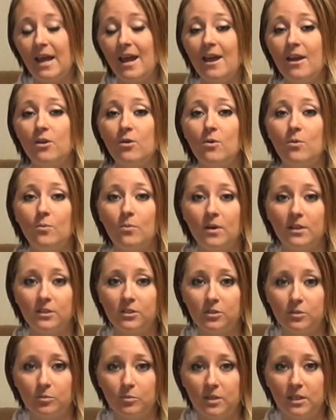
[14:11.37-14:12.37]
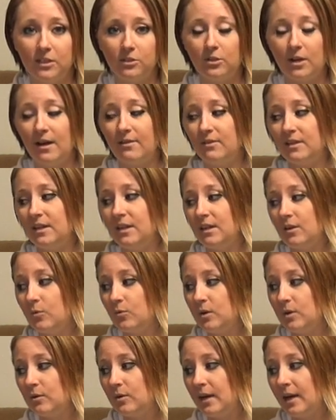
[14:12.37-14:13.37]
And once we drive it,
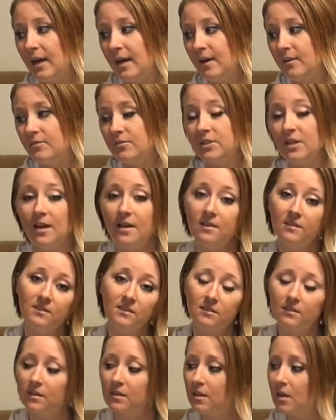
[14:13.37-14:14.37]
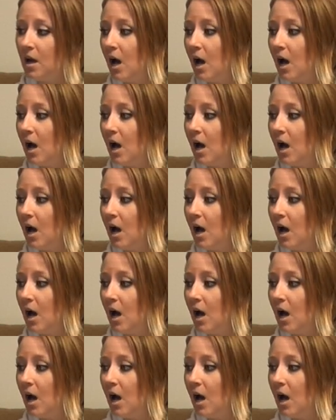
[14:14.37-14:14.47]
we will have tons.